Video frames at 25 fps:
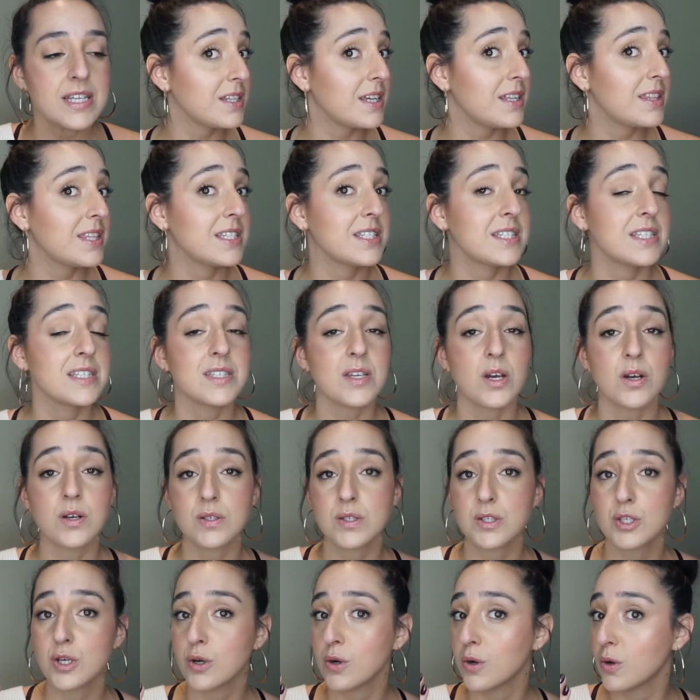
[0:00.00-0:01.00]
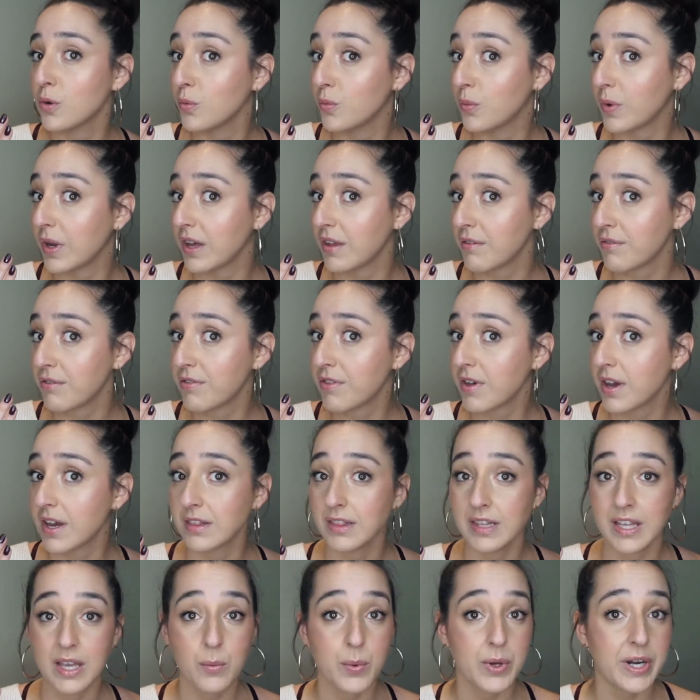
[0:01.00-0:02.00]
This is also with a
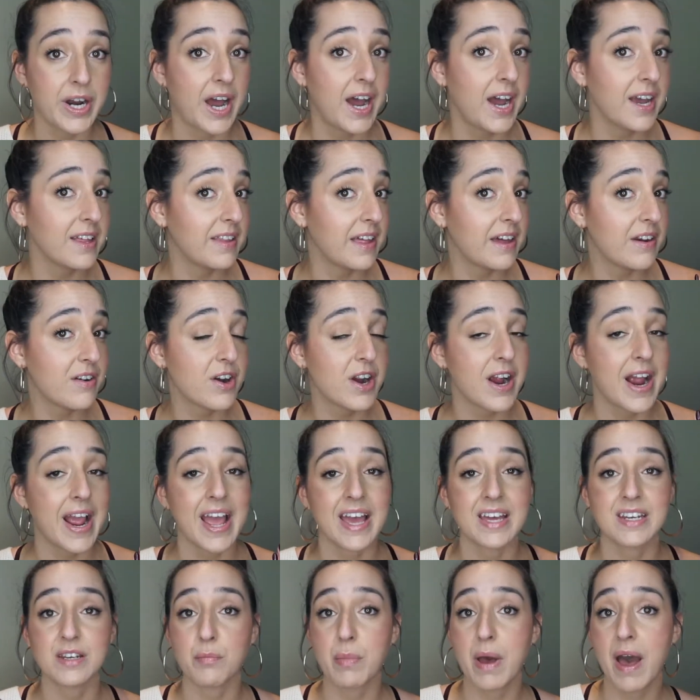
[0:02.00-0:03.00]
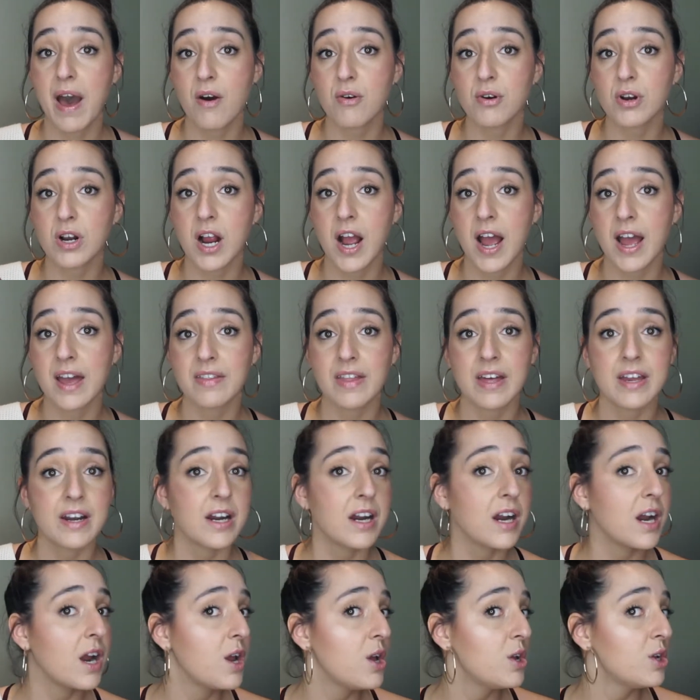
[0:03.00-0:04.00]
liquid highlighter and a powder
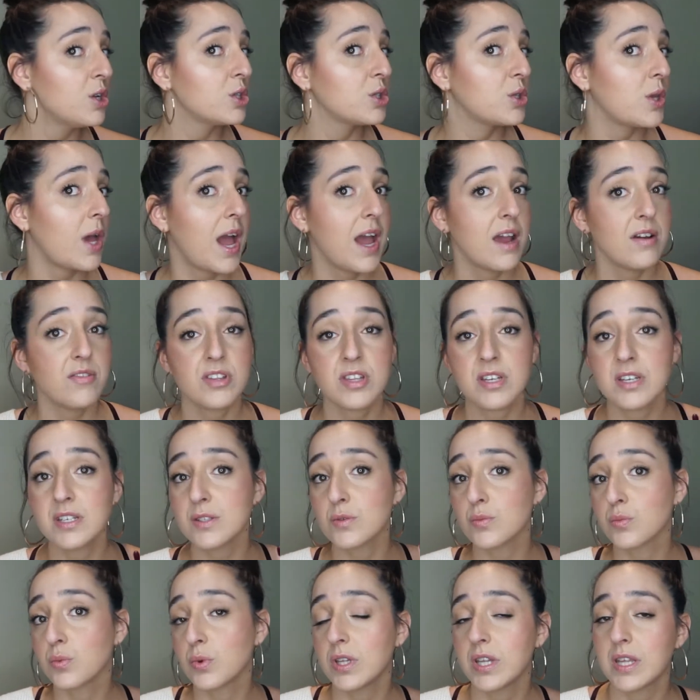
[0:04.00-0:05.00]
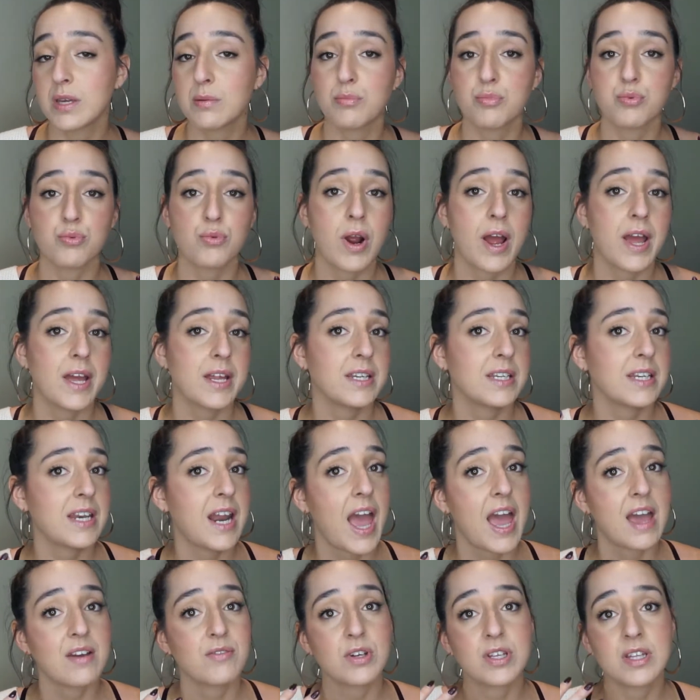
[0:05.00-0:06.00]
highlighter. So everything is really bright and
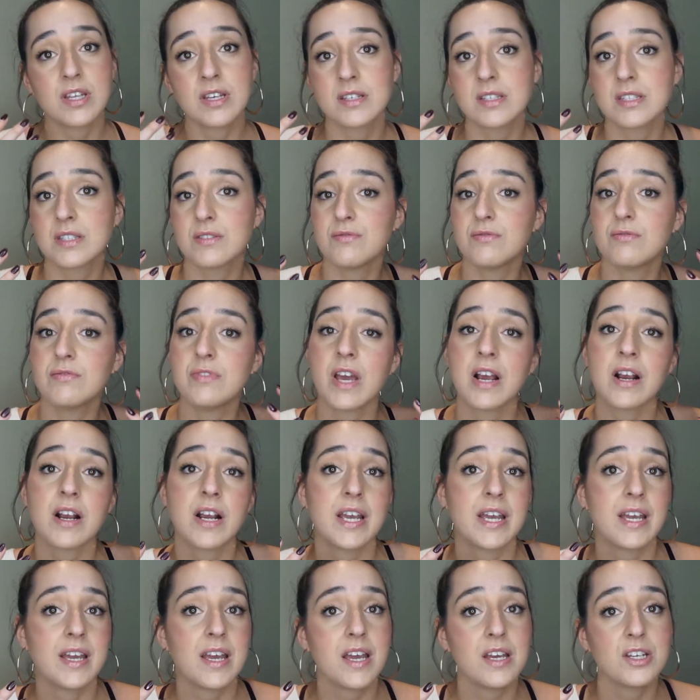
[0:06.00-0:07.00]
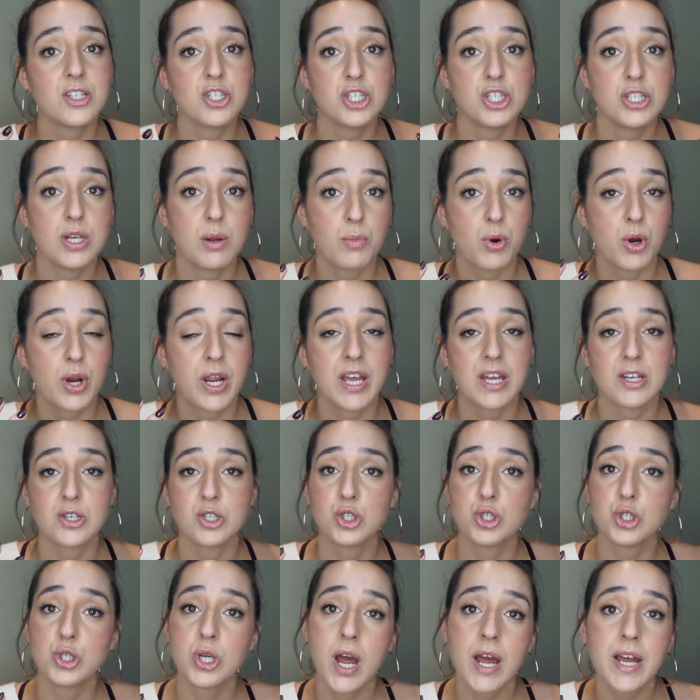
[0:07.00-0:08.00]
everything is very shimmery and
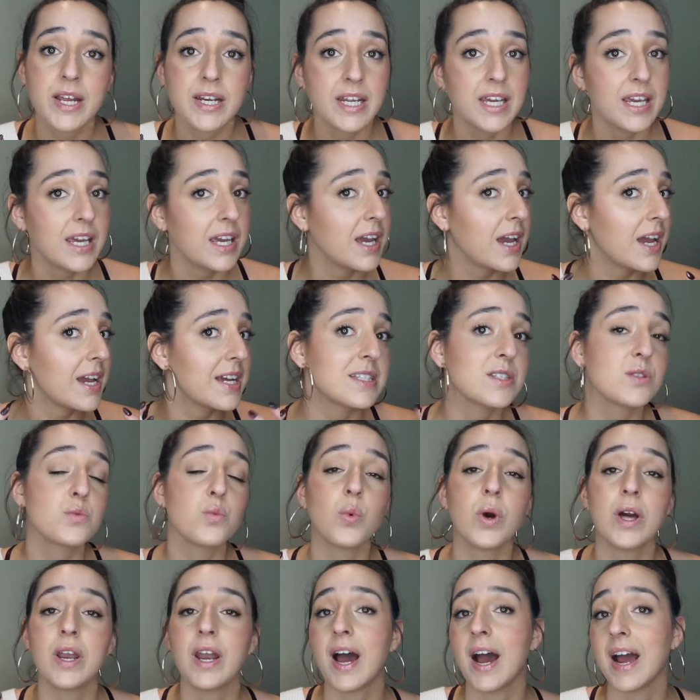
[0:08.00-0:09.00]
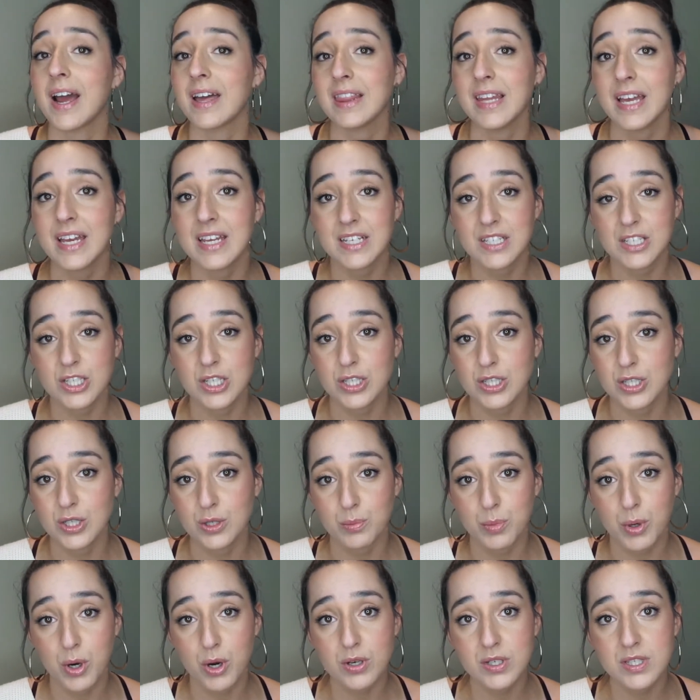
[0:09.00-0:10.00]
shiny. It's what I like to do
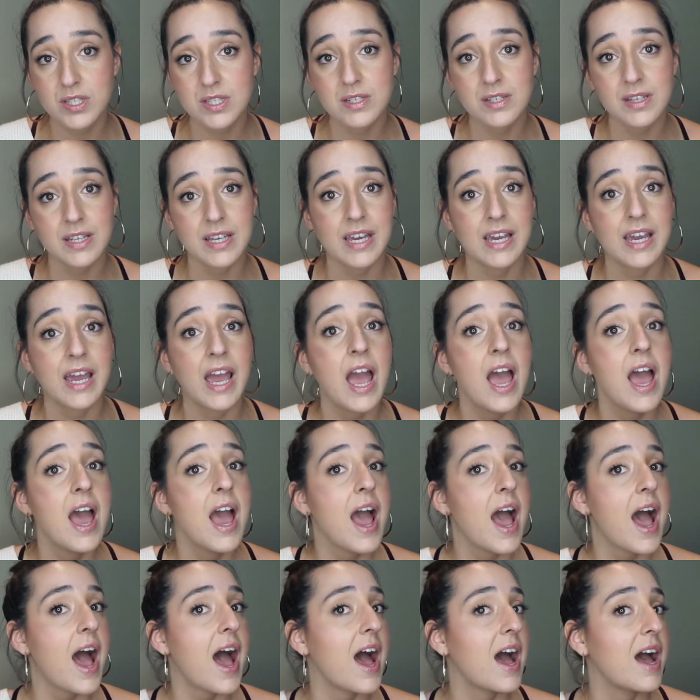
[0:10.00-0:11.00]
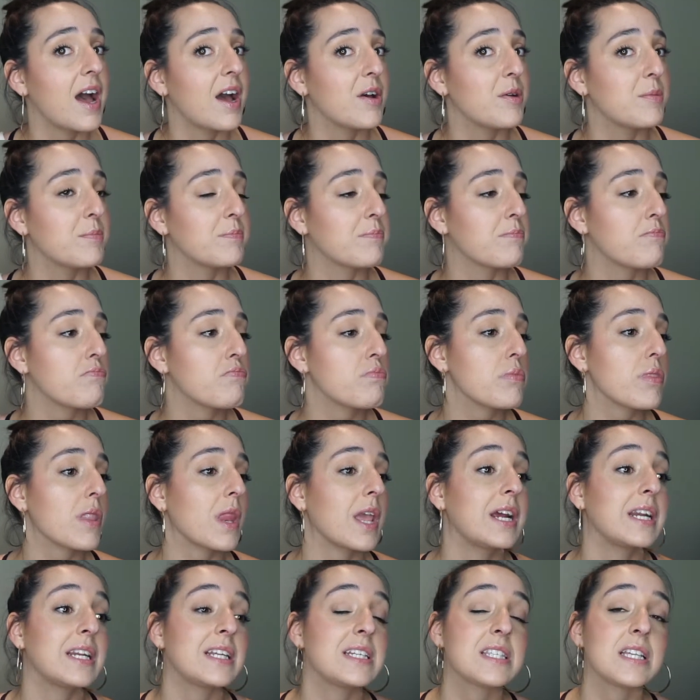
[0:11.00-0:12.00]
personally.
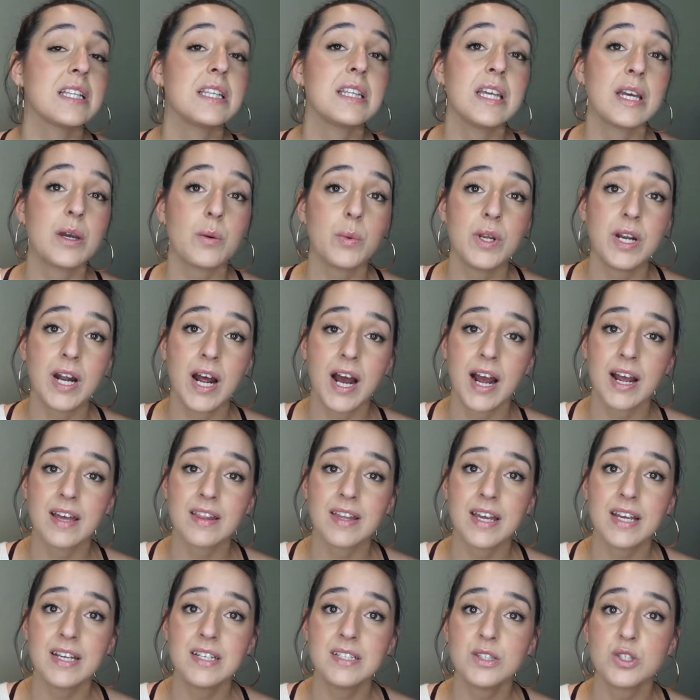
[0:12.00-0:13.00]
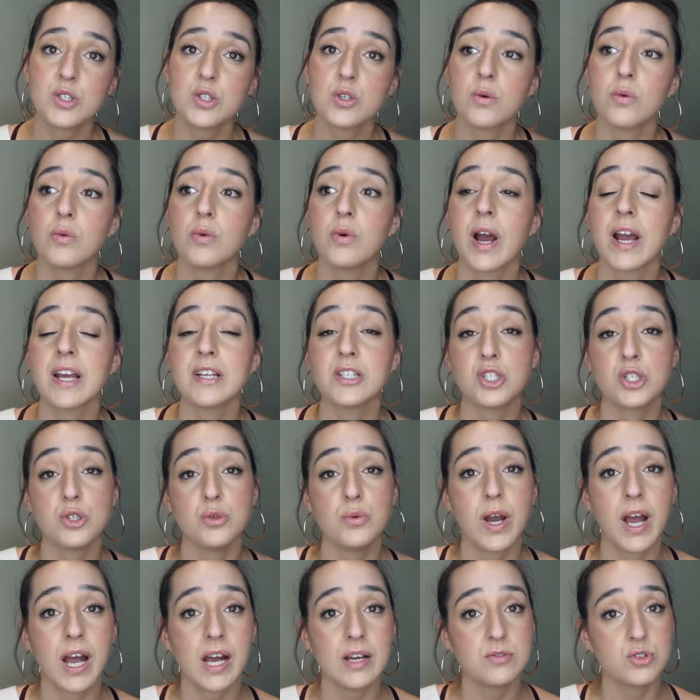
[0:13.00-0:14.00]
It is a liquid highlight, so I do
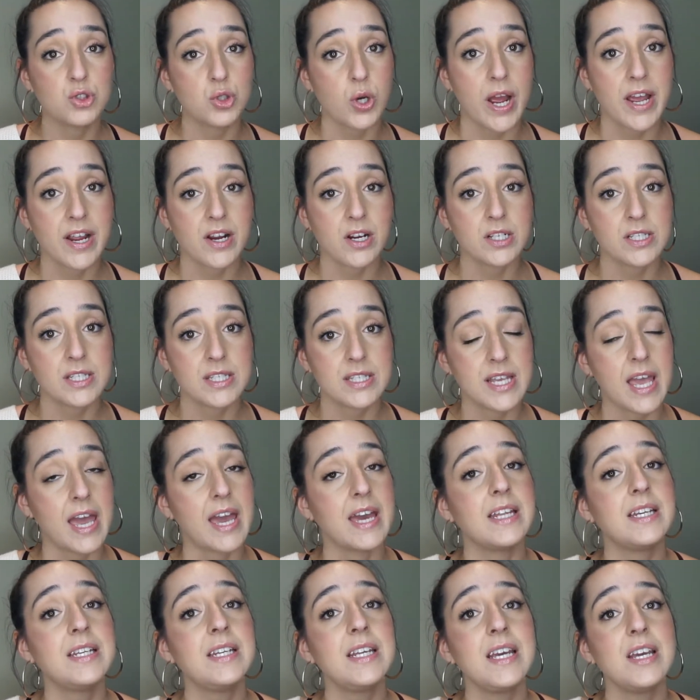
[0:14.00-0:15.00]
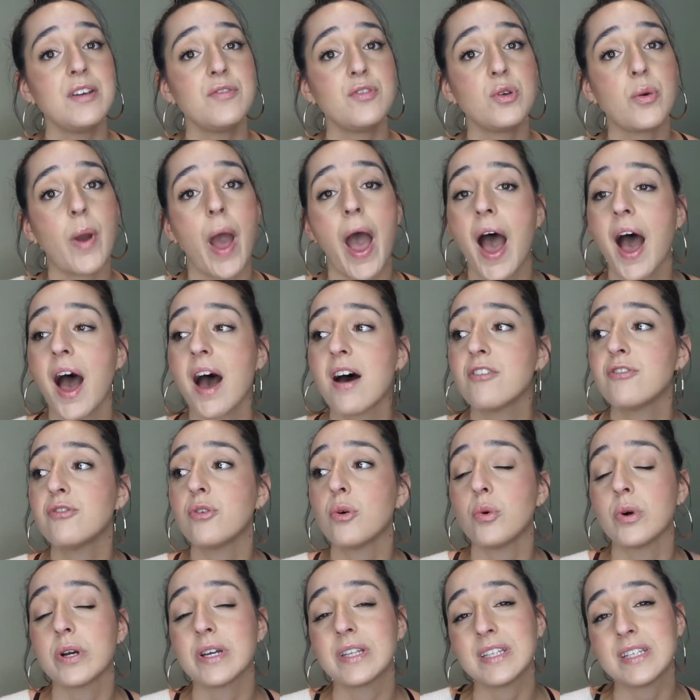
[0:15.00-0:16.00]
have drier skin. If you have
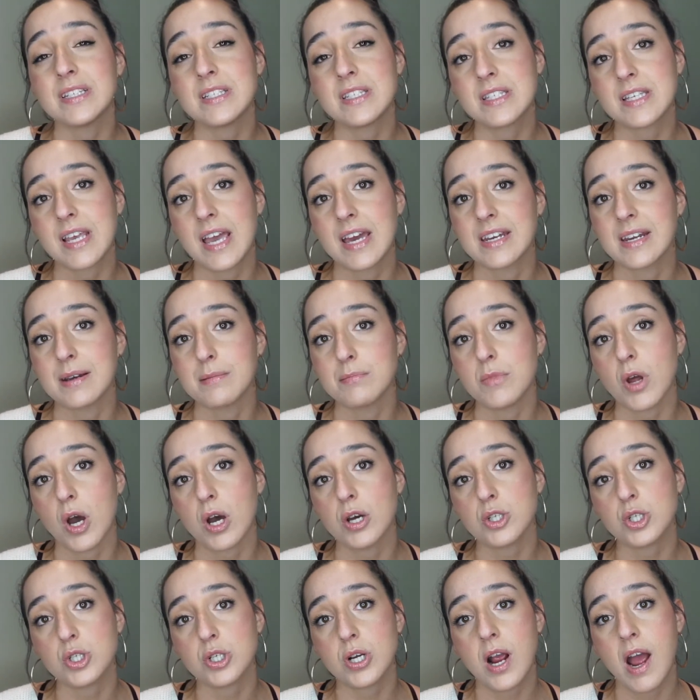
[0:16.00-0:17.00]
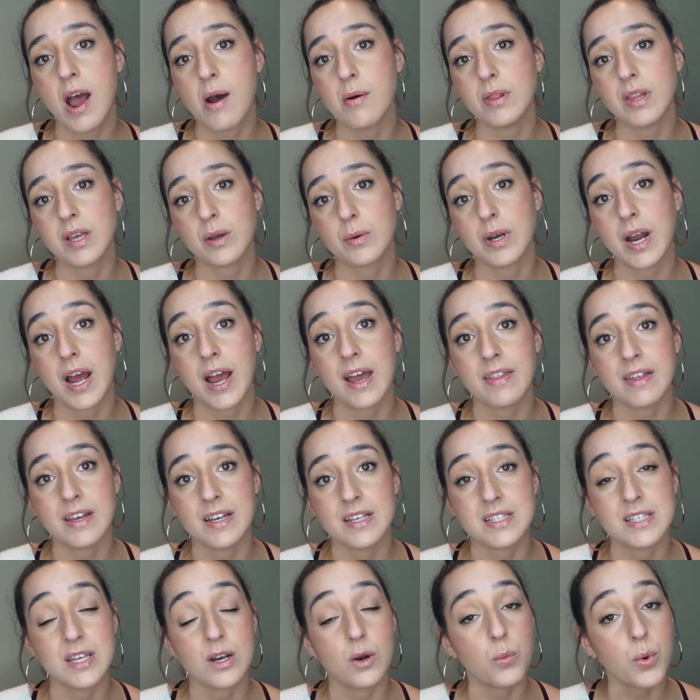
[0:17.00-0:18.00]
oily skin, I'm not sure how a liquid highlight
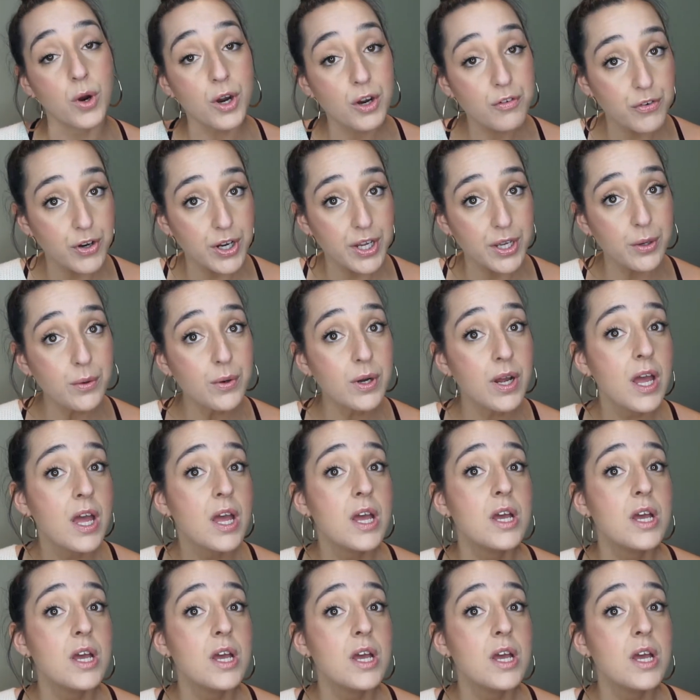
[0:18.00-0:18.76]
is gonna work for you.